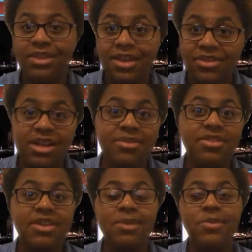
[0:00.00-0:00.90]
and that's kind of
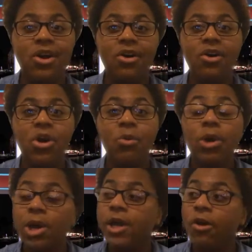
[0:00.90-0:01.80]
the theme, y'all.
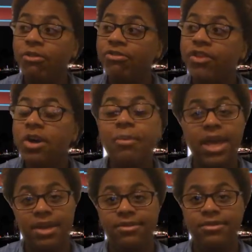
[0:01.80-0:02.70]
We are
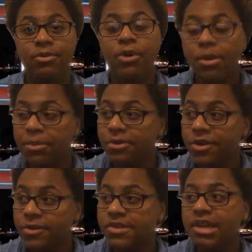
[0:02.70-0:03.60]
filming. We're
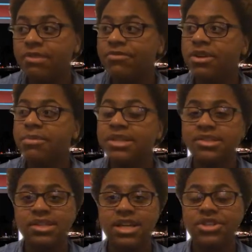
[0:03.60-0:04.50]
producing and
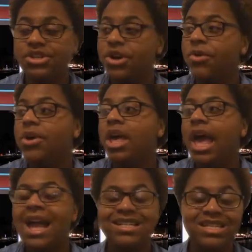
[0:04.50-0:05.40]
filming today's show
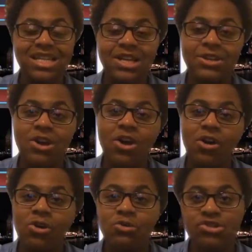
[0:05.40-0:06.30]
at ten
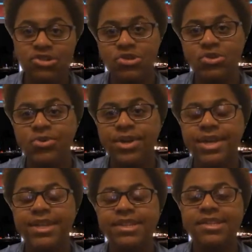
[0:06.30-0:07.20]
oh two this
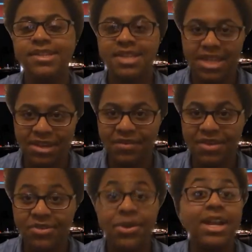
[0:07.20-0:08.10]
evening.
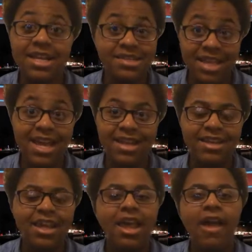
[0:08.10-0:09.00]
So it is late.
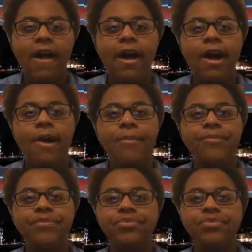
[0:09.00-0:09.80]
Um,